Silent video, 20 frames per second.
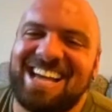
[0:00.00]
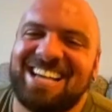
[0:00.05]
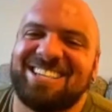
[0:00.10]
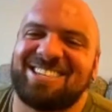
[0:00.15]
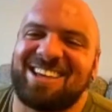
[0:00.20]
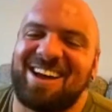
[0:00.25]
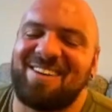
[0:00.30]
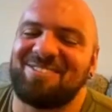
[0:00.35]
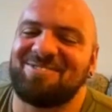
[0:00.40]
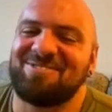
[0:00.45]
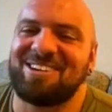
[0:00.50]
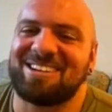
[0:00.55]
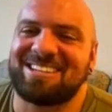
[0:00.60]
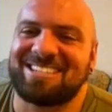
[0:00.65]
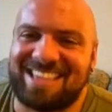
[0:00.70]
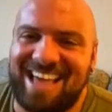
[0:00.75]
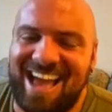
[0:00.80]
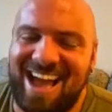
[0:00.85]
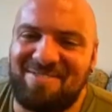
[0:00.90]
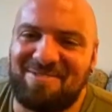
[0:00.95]
So I would
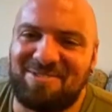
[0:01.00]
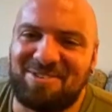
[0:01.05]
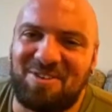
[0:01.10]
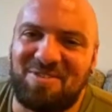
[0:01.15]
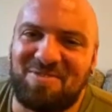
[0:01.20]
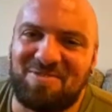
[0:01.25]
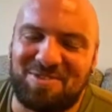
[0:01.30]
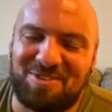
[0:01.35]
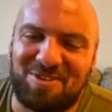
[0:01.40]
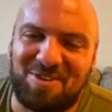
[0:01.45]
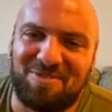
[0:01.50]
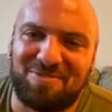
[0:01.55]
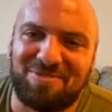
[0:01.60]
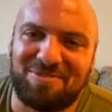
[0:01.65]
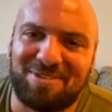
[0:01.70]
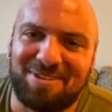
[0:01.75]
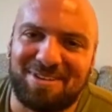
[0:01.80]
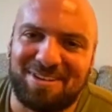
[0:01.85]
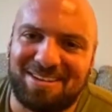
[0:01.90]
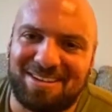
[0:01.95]
watch that one over and
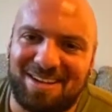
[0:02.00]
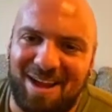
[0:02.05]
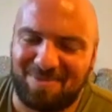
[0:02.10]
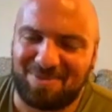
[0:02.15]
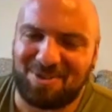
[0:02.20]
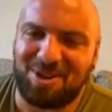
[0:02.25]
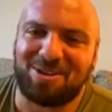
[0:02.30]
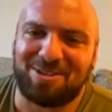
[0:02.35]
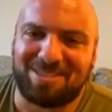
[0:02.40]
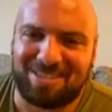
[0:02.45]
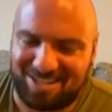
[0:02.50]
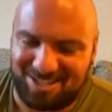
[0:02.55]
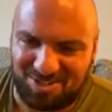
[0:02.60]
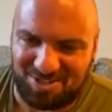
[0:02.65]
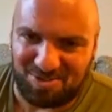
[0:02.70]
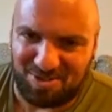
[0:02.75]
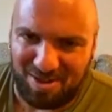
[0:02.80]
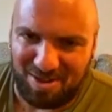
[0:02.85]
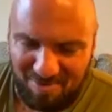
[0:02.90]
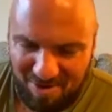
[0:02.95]
over. I'm talking like,
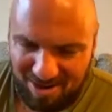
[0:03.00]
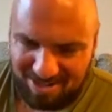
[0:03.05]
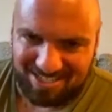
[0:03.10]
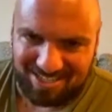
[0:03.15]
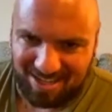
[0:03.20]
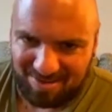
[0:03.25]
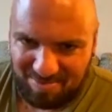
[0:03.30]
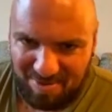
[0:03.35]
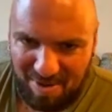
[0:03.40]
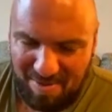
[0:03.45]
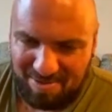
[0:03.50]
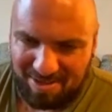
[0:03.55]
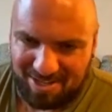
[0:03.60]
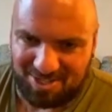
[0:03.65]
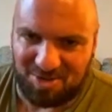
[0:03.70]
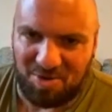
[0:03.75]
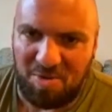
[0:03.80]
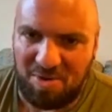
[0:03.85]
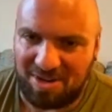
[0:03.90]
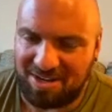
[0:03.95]
I watched like probably like
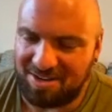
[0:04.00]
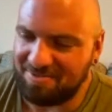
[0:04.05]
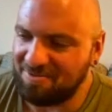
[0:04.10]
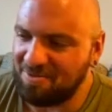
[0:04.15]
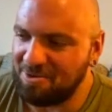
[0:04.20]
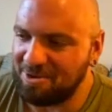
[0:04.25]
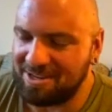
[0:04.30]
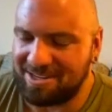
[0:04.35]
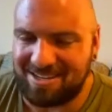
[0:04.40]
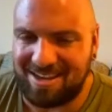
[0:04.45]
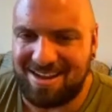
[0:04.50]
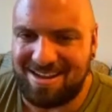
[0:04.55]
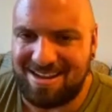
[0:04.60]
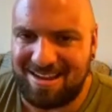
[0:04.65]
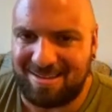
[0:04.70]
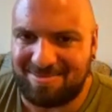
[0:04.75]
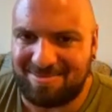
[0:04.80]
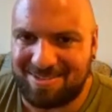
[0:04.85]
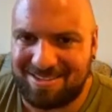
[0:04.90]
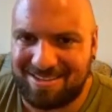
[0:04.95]
20 to 40
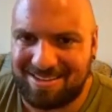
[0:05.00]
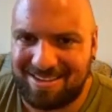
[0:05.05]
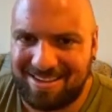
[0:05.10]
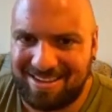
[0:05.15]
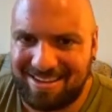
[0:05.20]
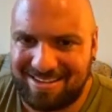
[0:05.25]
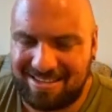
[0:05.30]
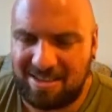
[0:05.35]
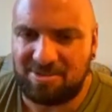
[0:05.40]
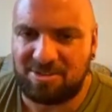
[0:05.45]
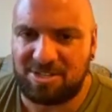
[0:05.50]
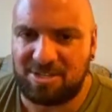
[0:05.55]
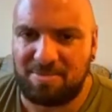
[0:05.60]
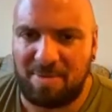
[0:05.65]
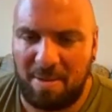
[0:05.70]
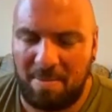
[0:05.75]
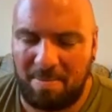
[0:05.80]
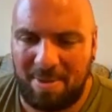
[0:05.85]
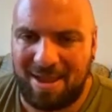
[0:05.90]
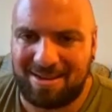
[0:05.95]
times because I was just in
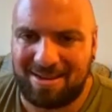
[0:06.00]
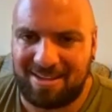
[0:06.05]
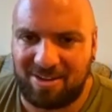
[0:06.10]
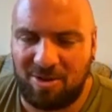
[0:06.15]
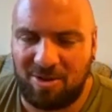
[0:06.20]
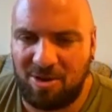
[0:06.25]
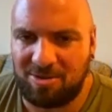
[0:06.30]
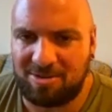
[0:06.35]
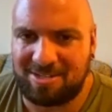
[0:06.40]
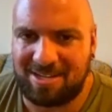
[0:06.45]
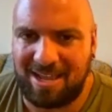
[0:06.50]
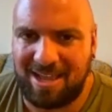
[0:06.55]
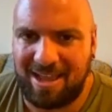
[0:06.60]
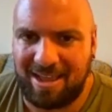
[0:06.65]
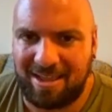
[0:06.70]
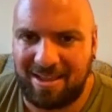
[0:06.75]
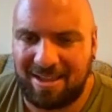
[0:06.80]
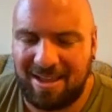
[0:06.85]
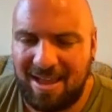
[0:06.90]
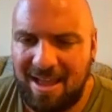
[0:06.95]
my bed like all
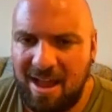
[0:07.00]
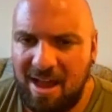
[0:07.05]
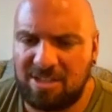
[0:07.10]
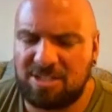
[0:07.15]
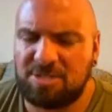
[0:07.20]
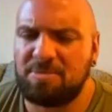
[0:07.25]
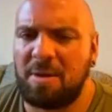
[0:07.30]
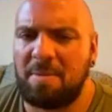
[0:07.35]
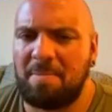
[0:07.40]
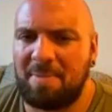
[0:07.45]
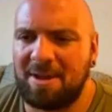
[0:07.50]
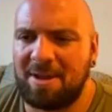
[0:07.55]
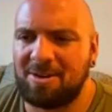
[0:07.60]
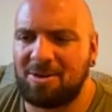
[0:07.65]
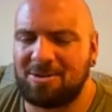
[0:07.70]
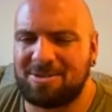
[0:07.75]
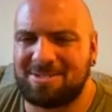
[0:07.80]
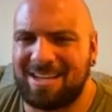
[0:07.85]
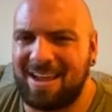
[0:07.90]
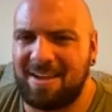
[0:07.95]
day. I was in my bed
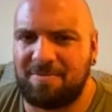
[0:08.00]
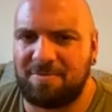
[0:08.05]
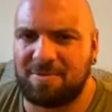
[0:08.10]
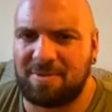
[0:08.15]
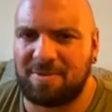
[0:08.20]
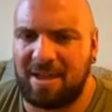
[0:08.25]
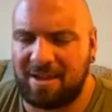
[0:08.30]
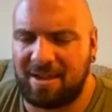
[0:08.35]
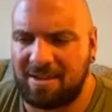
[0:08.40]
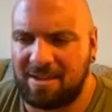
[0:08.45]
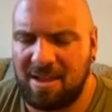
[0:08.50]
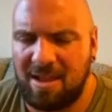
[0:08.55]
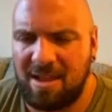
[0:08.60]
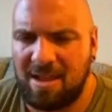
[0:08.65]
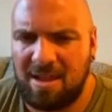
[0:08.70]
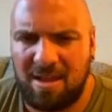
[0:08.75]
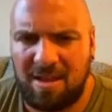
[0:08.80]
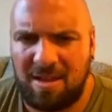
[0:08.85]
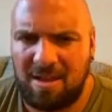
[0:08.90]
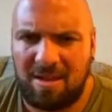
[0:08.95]
all day for like
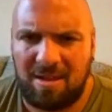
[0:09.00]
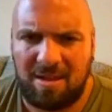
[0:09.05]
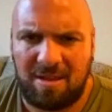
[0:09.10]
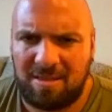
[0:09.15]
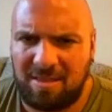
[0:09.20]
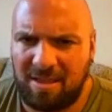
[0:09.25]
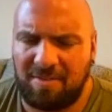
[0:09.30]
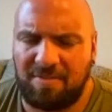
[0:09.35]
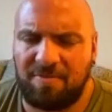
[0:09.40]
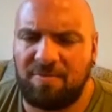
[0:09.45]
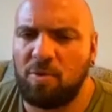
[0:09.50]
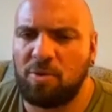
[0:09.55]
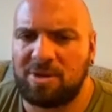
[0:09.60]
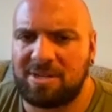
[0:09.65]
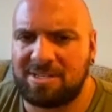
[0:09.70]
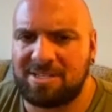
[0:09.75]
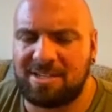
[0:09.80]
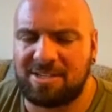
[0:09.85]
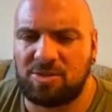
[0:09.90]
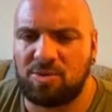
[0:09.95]
4 to
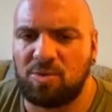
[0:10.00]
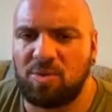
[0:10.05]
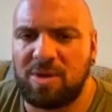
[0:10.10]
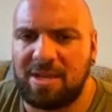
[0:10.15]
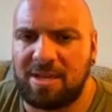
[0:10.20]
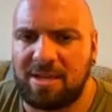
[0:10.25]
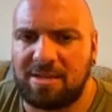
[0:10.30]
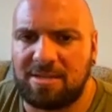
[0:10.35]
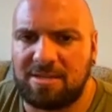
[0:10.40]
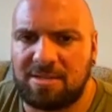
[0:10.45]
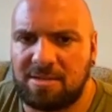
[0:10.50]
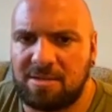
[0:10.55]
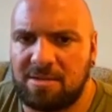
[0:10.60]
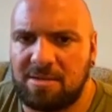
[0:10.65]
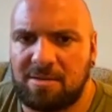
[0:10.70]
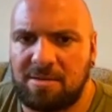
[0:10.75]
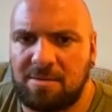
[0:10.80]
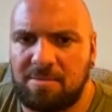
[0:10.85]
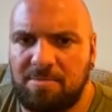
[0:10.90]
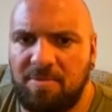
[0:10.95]
6 weeks
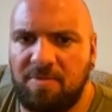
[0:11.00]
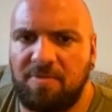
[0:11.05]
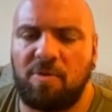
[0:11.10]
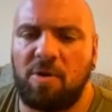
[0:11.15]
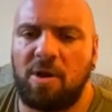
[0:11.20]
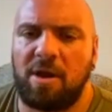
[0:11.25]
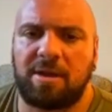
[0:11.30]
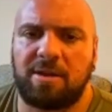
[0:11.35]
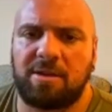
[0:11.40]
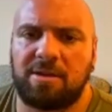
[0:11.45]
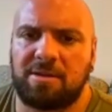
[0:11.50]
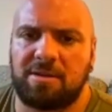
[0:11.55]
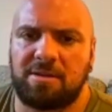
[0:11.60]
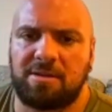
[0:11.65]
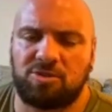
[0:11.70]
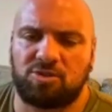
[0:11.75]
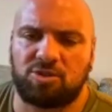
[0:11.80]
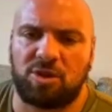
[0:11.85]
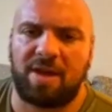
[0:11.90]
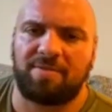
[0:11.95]
before I
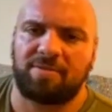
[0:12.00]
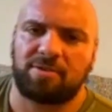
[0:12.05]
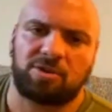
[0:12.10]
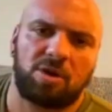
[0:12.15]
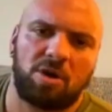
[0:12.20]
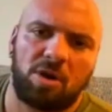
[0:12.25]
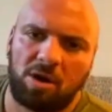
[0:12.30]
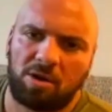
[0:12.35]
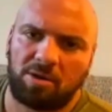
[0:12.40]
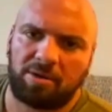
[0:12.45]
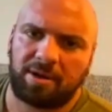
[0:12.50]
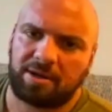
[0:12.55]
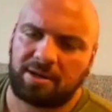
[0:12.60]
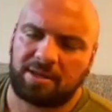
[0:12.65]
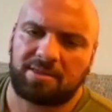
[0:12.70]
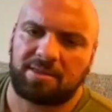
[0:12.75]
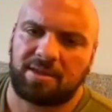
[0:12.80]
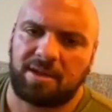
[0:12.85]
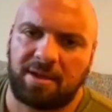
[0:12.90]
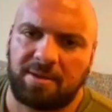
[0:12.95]
could drive a car or
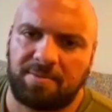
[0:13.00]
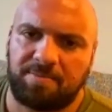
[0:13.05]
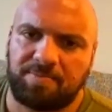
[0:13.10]
anything.